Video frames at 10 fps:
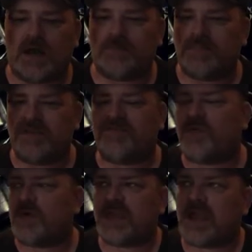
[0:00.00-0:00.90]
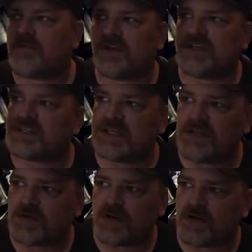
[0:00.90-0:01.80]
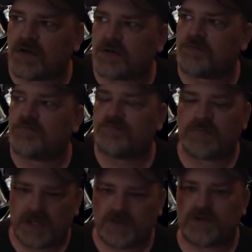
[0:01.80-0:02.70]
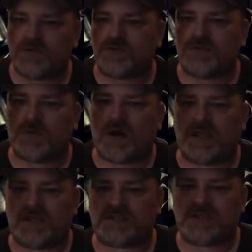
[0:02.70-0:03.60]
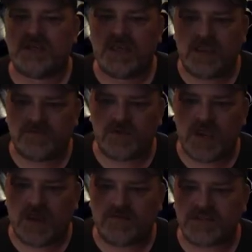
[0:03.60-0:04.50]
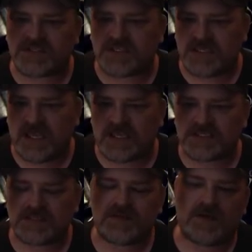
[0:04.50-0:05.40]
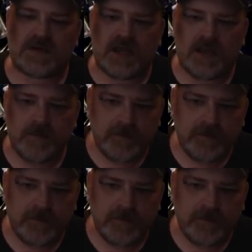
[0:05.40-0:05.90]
before they ever get seen or heard by your YouTube audience, if you have this to yes. Okay.